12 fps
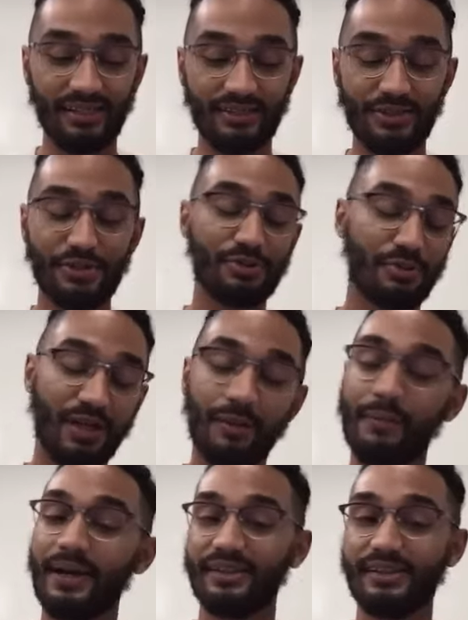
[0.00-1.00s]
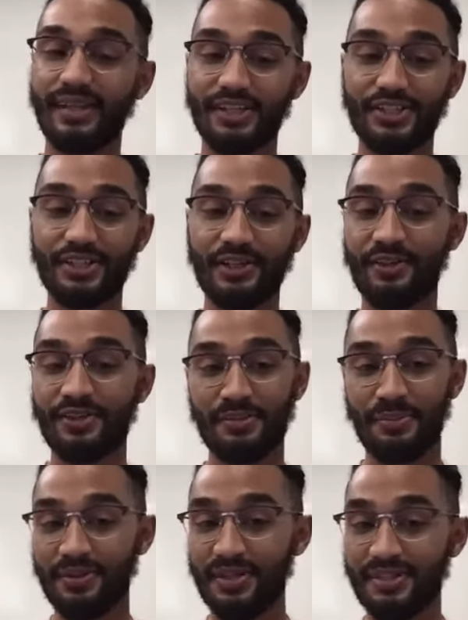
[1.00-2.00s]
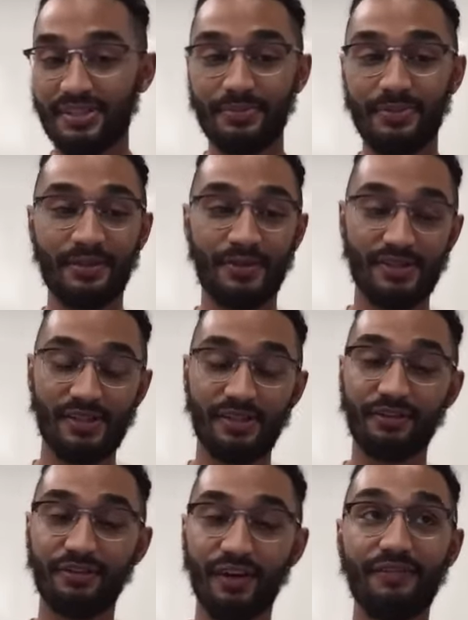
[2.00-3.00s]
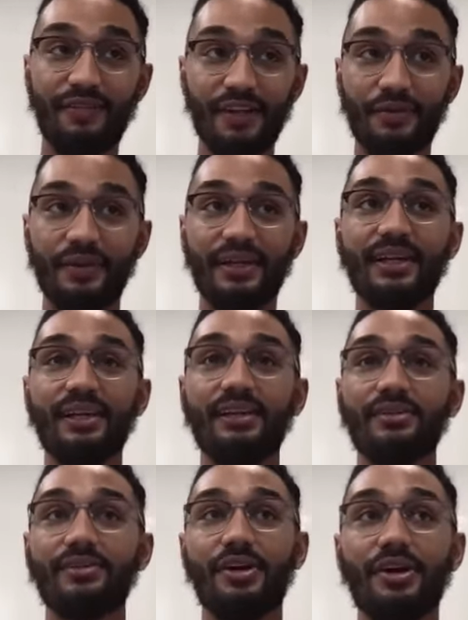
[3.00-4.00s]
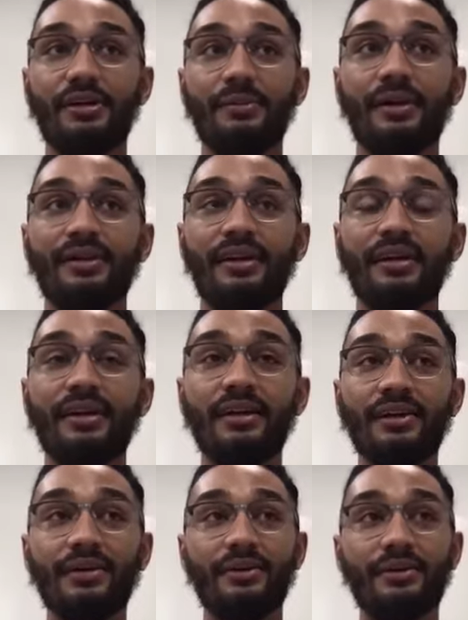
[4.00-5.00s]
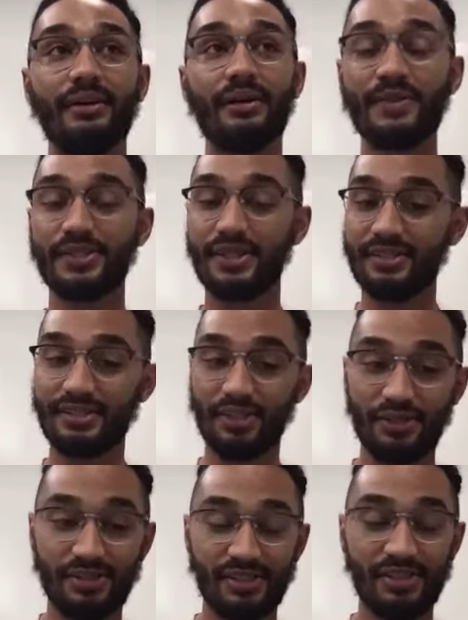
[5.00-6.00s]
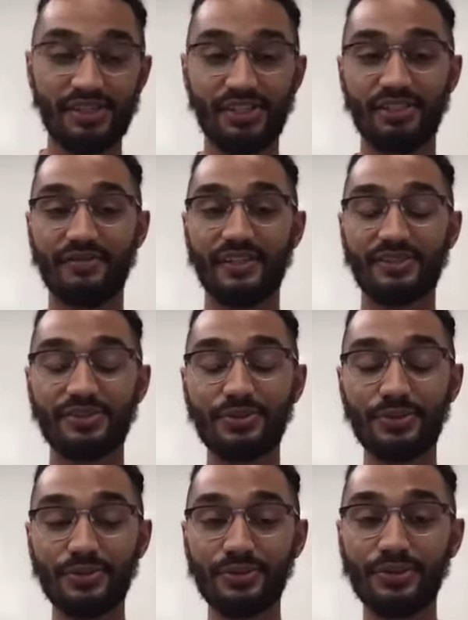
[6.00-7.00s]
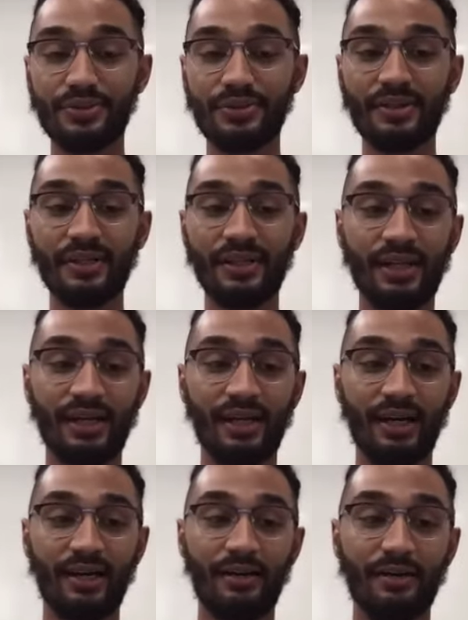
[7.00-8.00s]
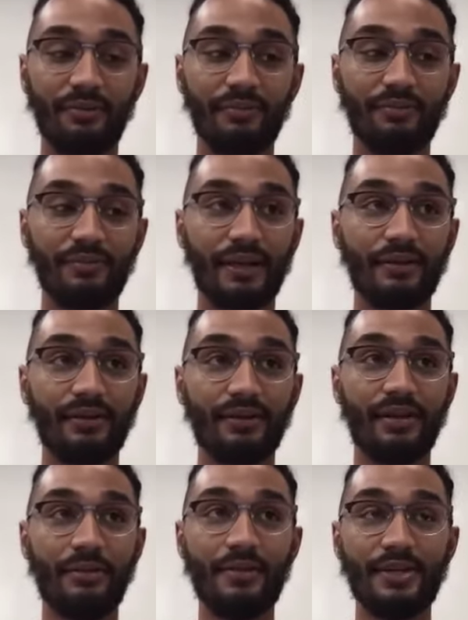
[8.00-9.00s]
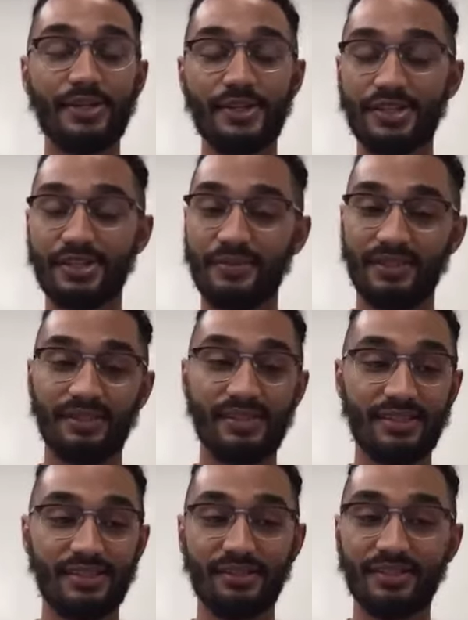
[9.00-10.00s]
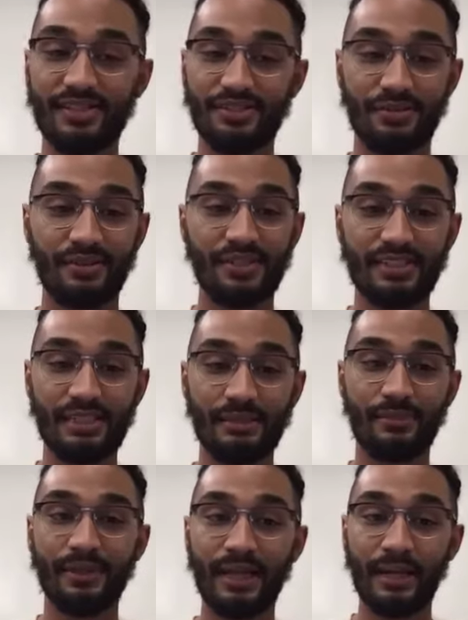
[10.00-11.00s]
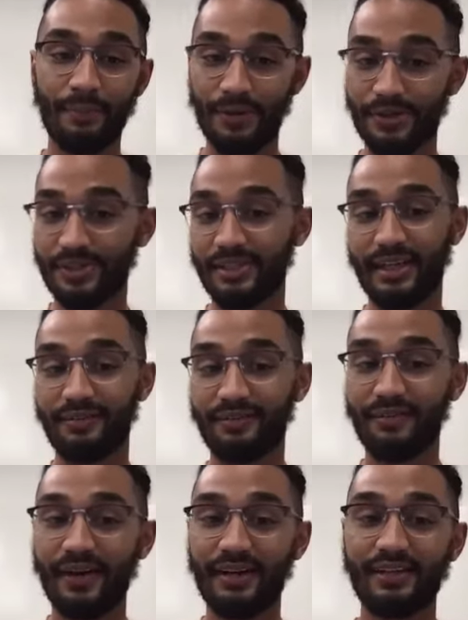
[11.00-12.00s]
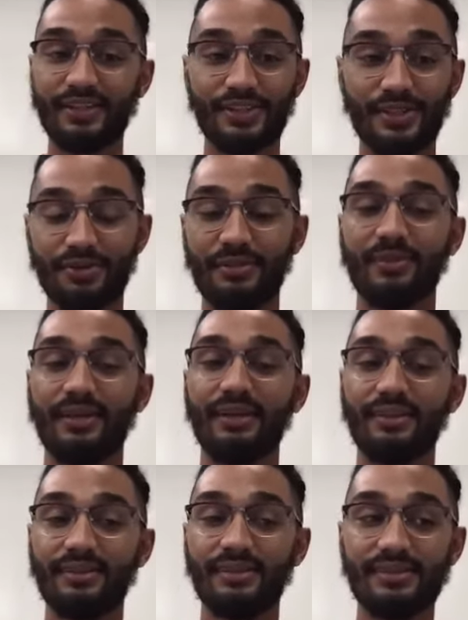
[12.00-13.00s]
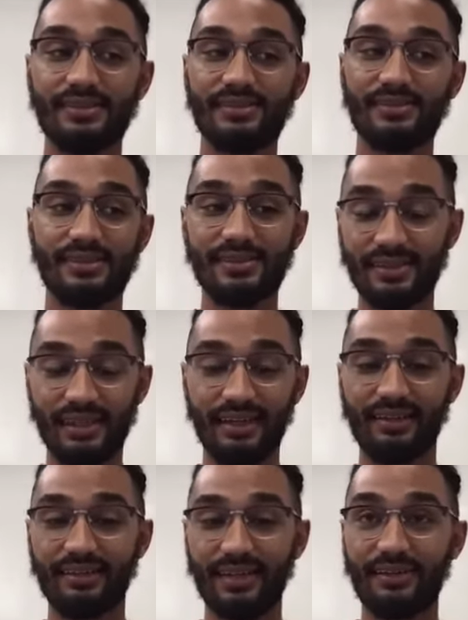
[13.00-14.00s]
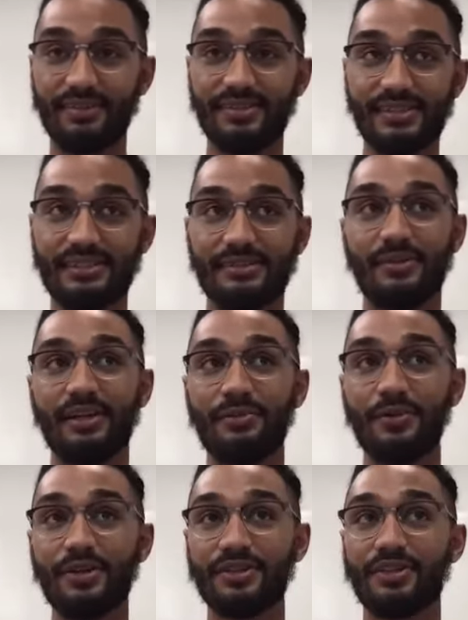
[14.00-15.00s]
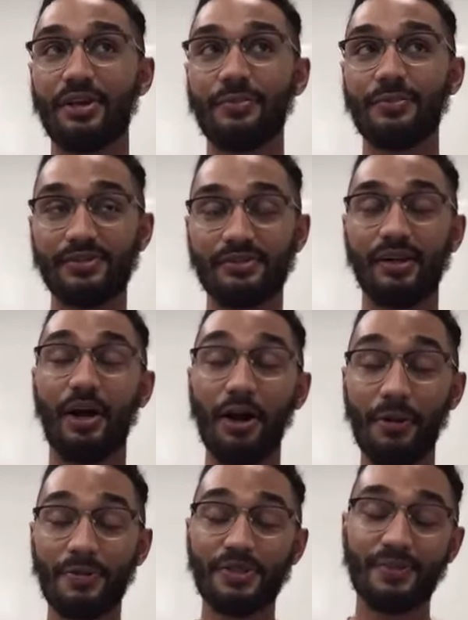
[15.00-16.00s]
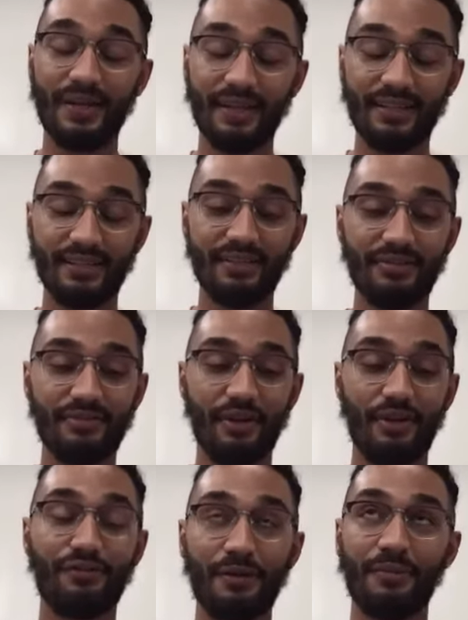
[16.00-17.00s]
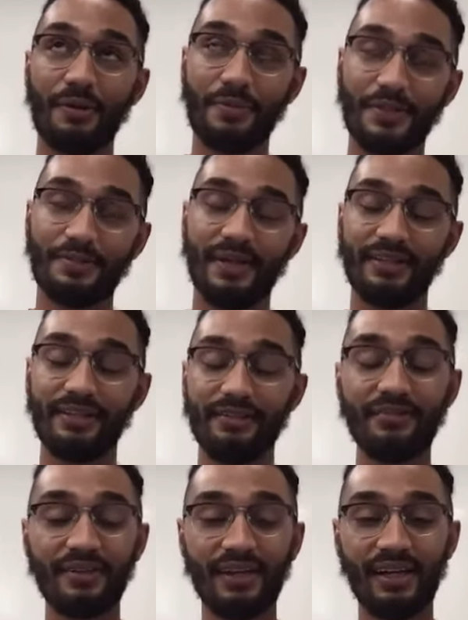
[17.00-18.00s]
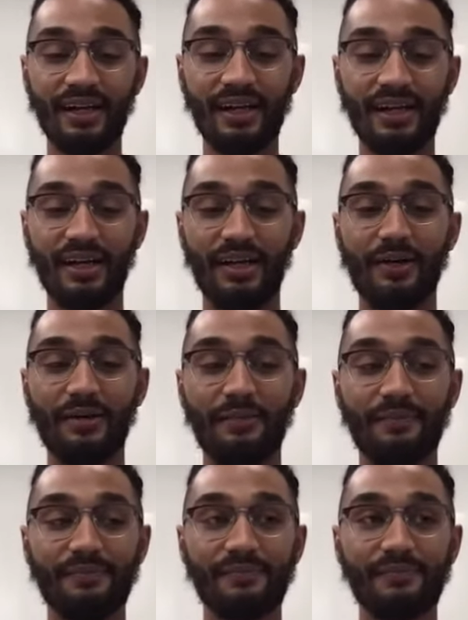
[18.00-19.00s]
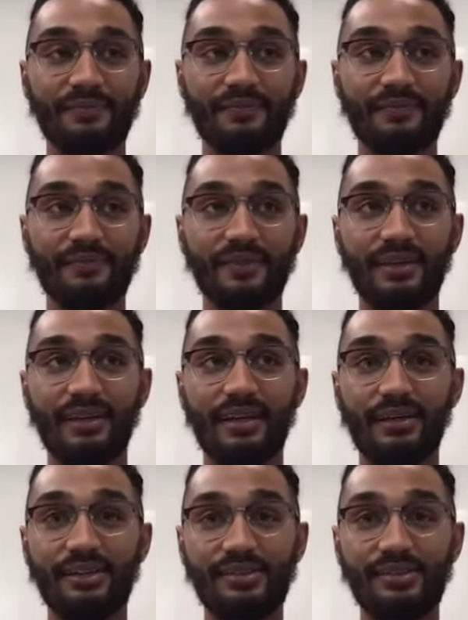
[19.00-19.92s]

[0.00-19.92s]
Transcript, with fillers: students will come back the next year either as a participant or as another a fellow again, and they'll talk about like, yeah, we tried to start this initiative at school. Um, like administration wasn't listening, our teachers weren't listening, but we kept pushing and kept fighting and showed them like this is this like how the system kind of works in our pers- our perspective or from our perspective, um, and